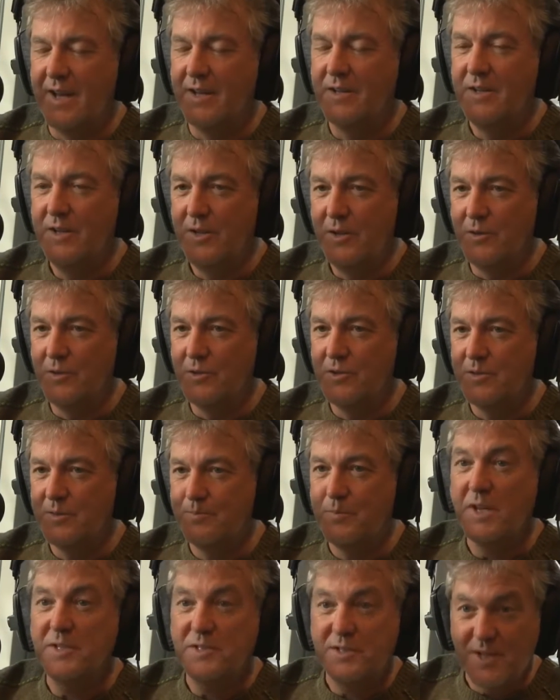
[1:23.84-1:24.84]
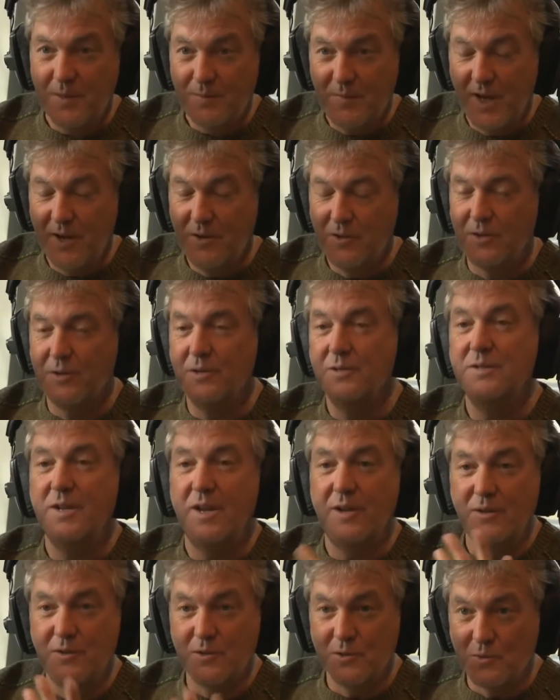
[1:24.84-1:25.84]
Yeah, huge. Plus some locals
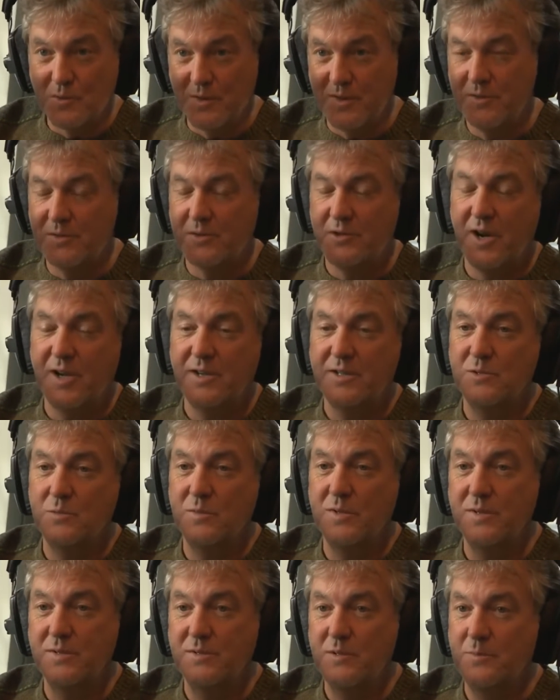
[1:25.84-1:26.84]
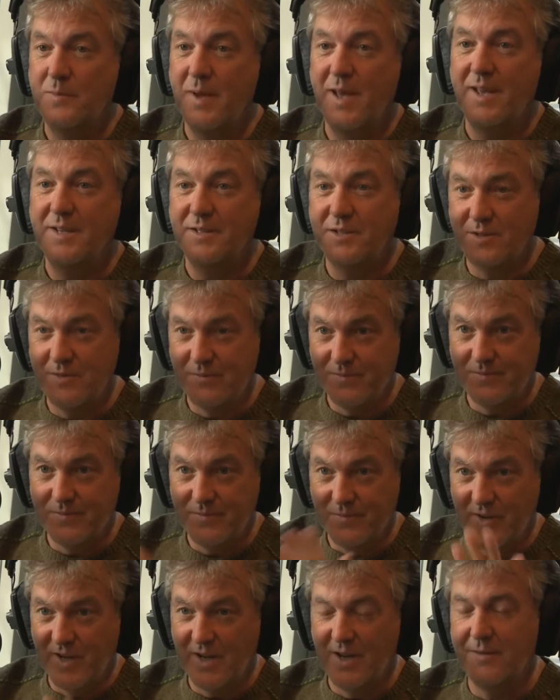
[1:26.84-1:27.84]
with trucks with spares and
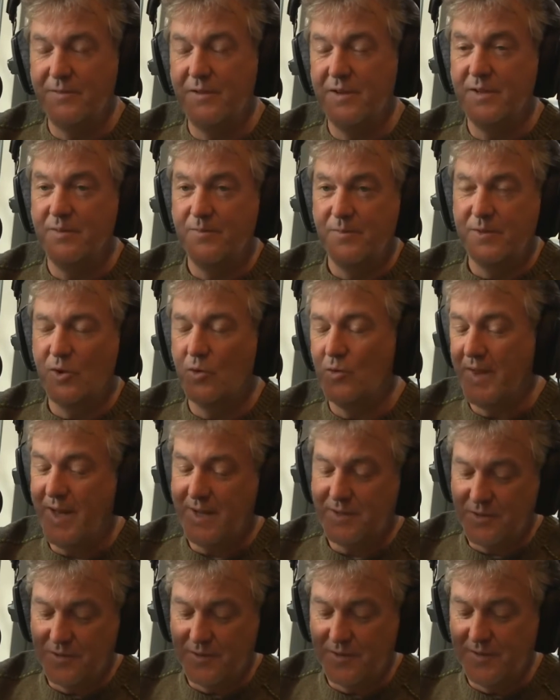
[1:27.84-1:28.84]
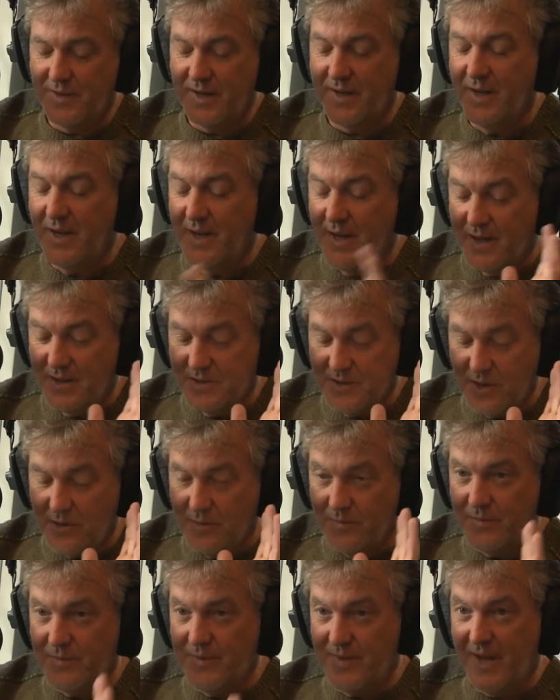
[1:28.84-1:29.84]
recovery, all that sort of thing.
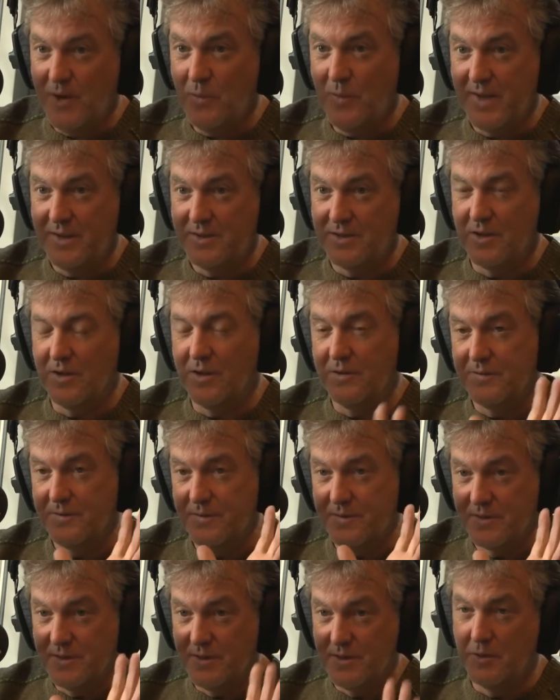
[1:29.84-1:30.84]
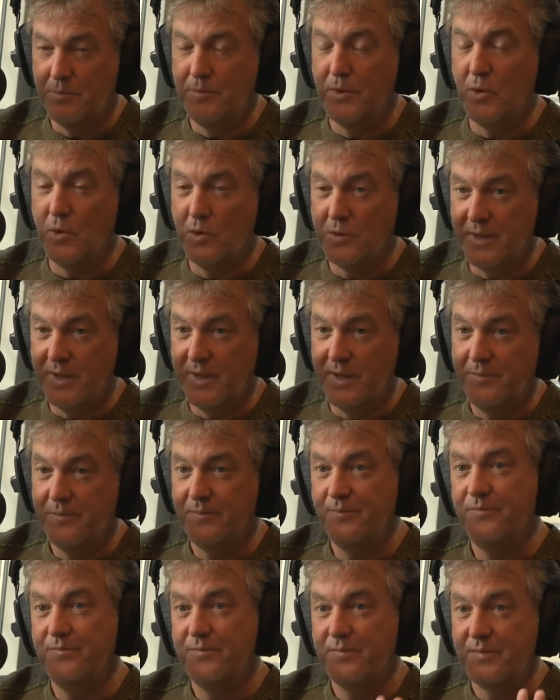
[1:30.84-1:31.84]
So they went off to the border.